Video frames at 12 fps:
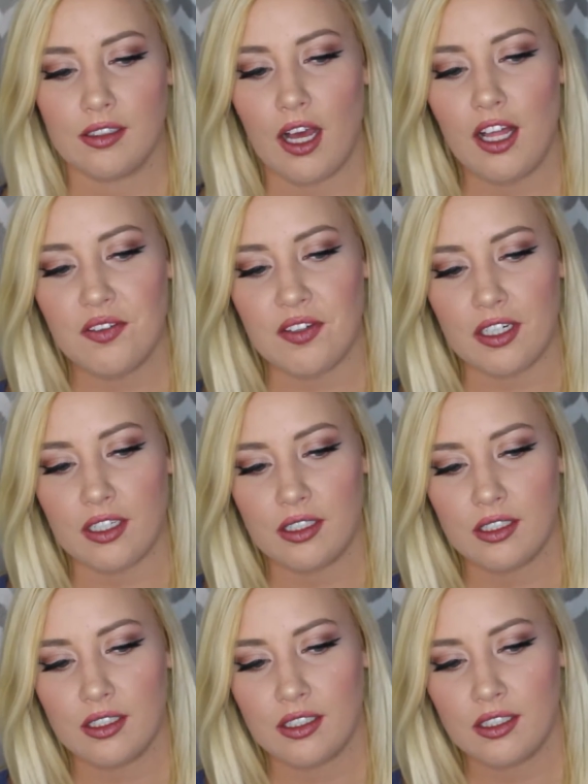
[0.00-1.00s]
Oliver.
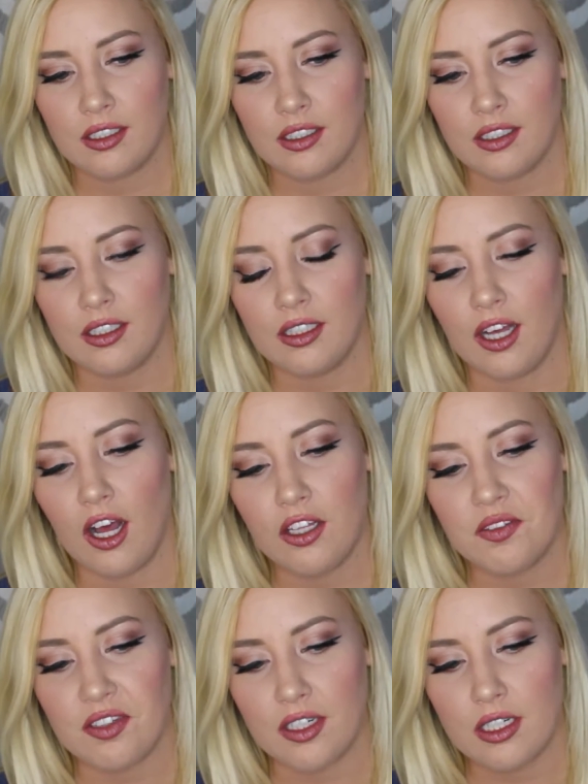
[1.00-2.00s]

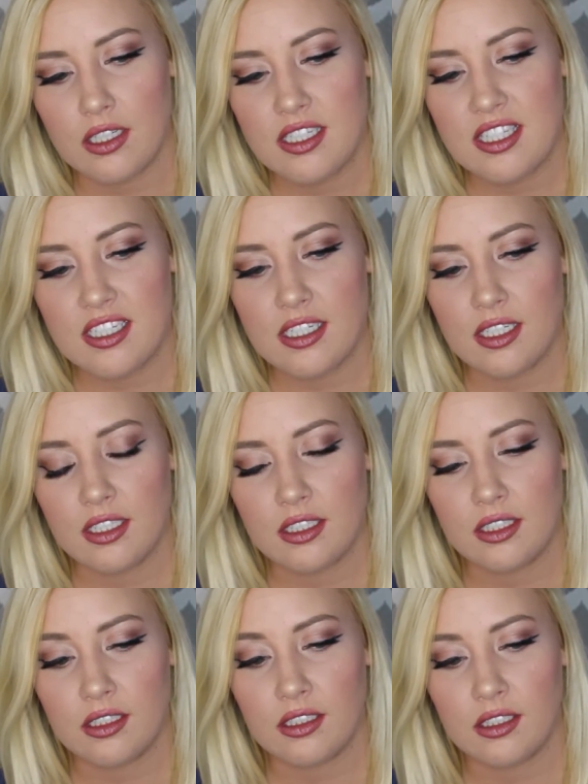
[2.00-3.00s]
Oliver.
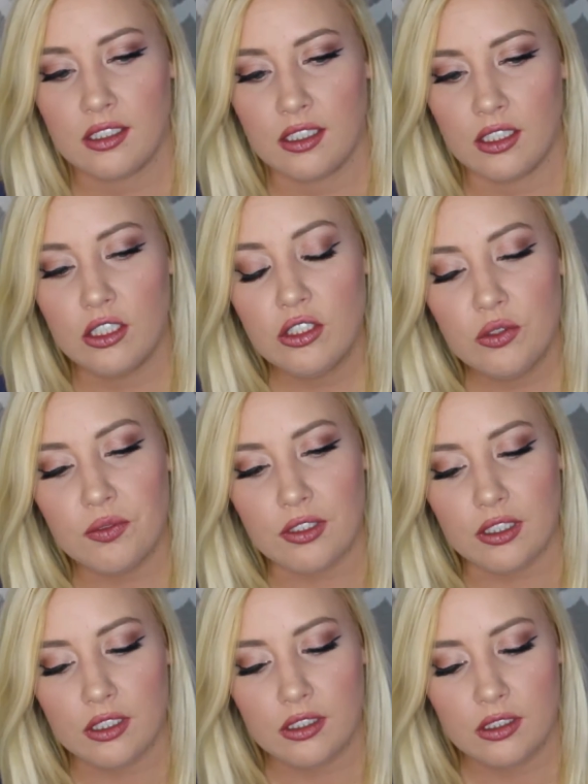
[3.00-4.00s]
Oliver.